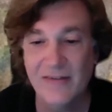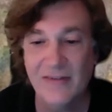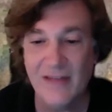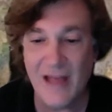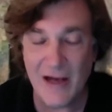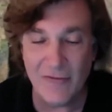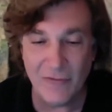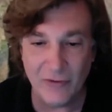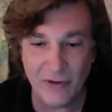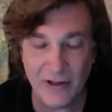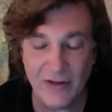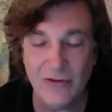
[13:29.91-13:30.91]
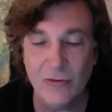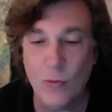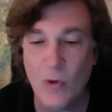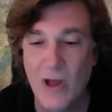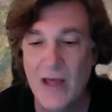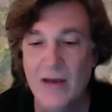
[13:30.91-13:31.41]
Scaffolding is
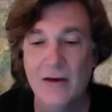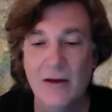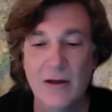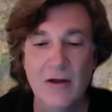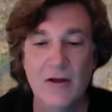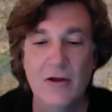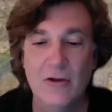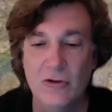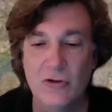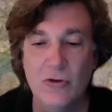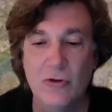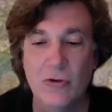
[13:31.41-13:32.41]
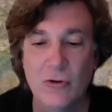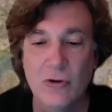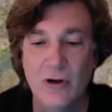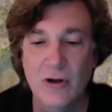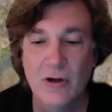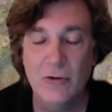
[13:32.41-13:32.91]
when you
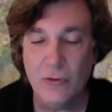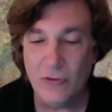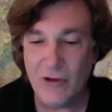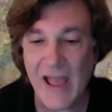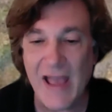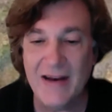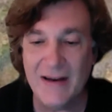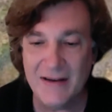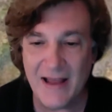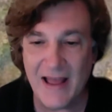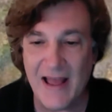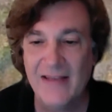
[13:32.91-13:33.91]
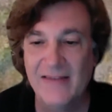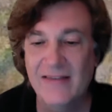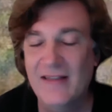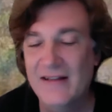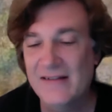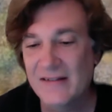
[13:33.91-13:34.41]
create a task
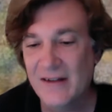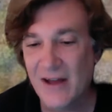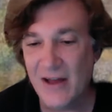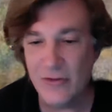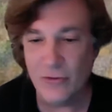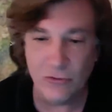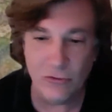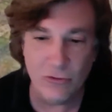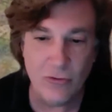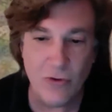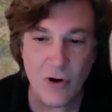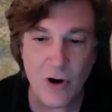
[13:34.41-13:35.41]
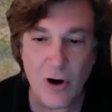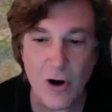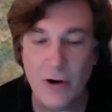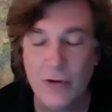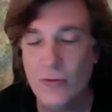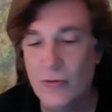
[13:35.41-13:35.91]
that's neither too
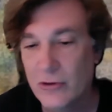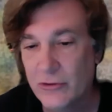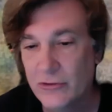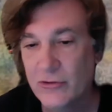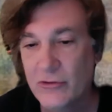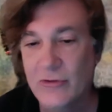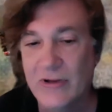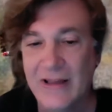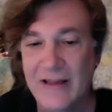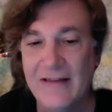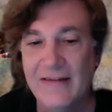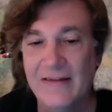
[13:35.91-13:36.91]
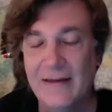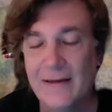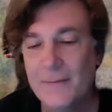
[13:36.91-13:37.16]
hard or too easy.